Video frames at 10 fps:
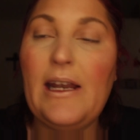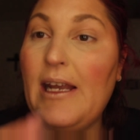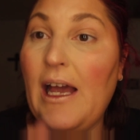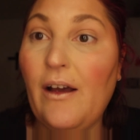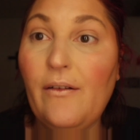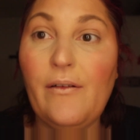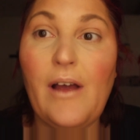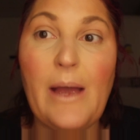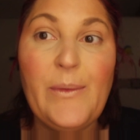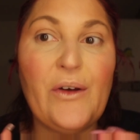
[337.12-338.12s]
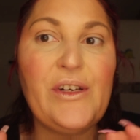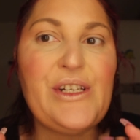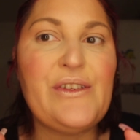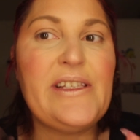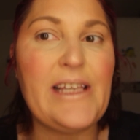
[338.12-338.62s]
now I'm going
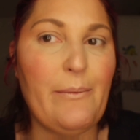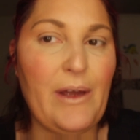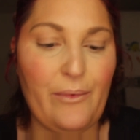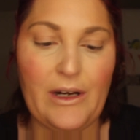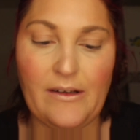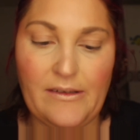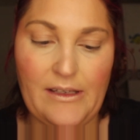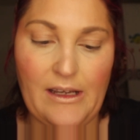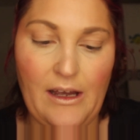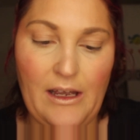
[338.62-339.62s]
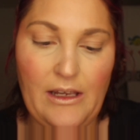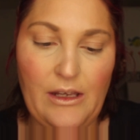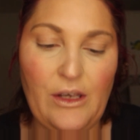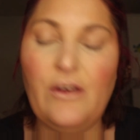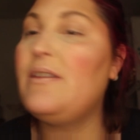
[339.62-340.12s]
to set my brows. Now
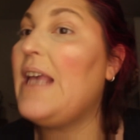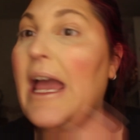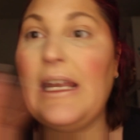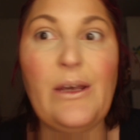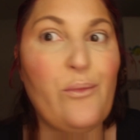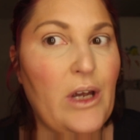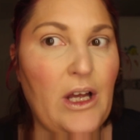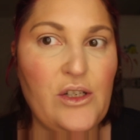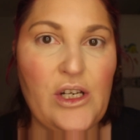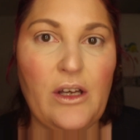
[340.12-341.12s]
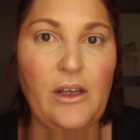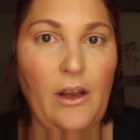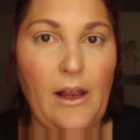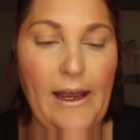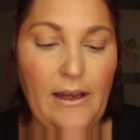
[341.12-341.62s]
you can use any brow gel
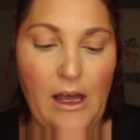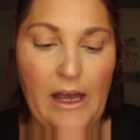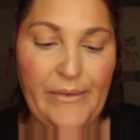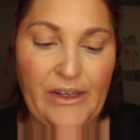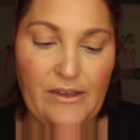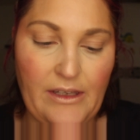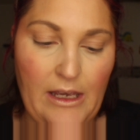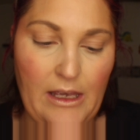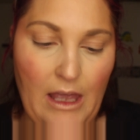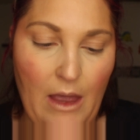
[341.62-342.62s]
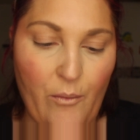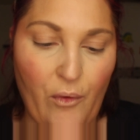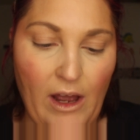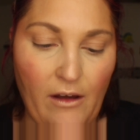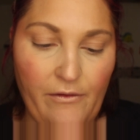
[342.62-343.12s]
you like. I'm using
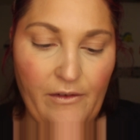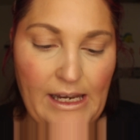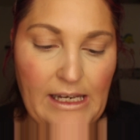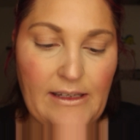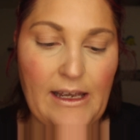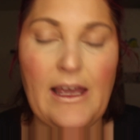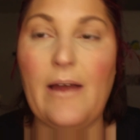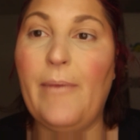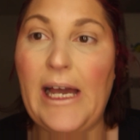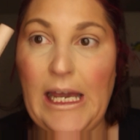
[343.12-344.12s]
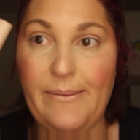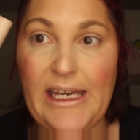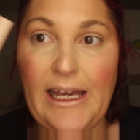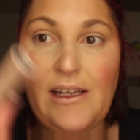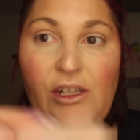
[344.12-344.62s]
Brow Freeze, again by
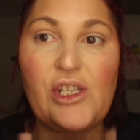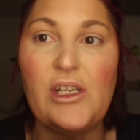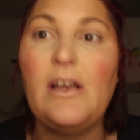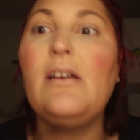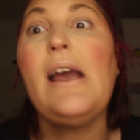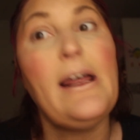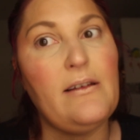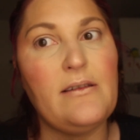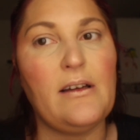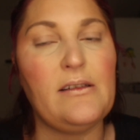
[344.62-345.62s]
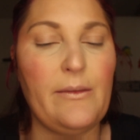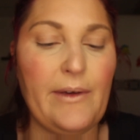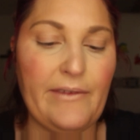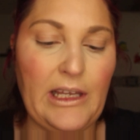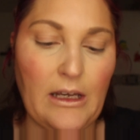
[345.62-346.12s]
ABH, Anastasia
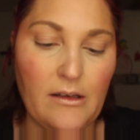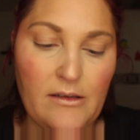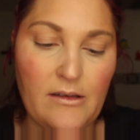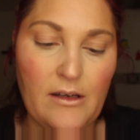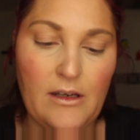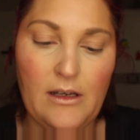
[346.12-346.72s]
Beverly Hills.